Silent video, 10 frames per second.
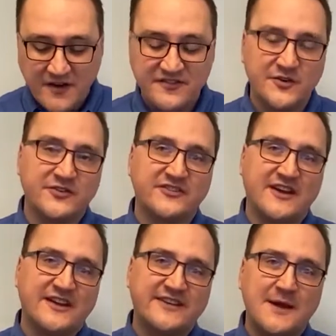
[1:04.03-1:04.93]
of
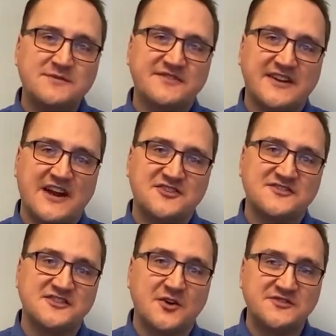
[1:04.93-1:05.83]
those types of
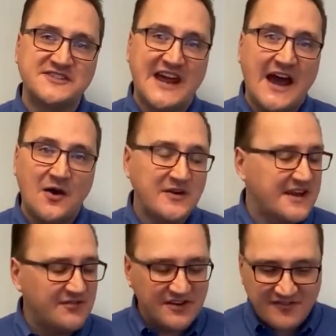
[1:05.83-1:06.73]
connections goes down,
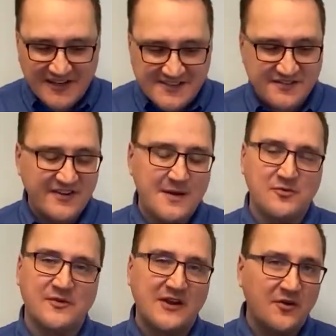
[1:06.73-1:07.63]
even if it is a fiber
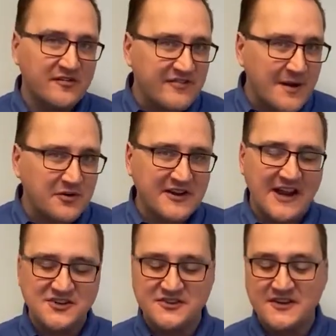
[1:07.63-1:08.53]
ring or a fiber
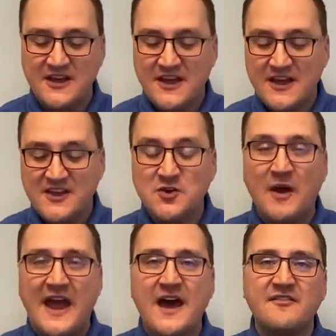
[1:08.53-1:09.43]
connection, you
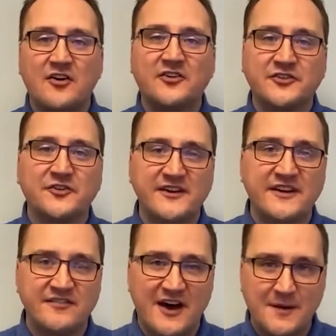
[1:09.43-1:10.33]
have
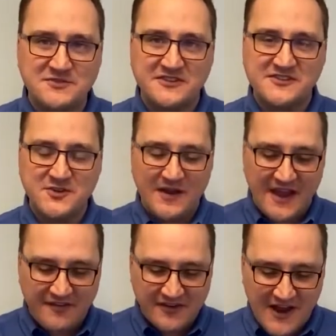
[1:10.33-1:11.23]
alternative options. You
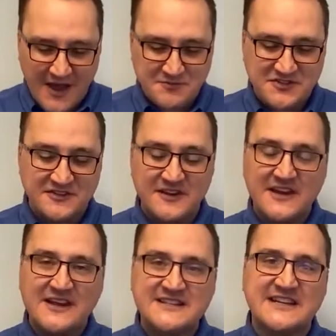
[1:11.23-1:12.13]
have an option
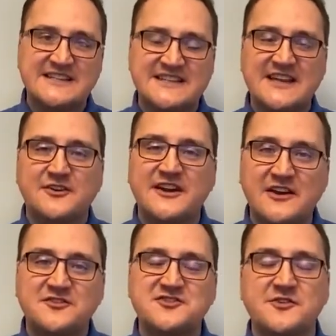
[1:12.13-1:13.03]
to get to the internet
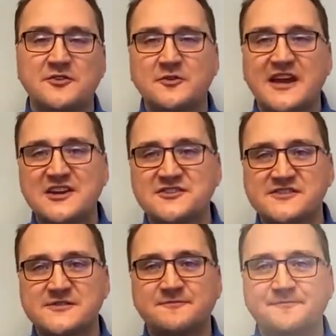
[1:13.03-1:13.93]
or to your other locations.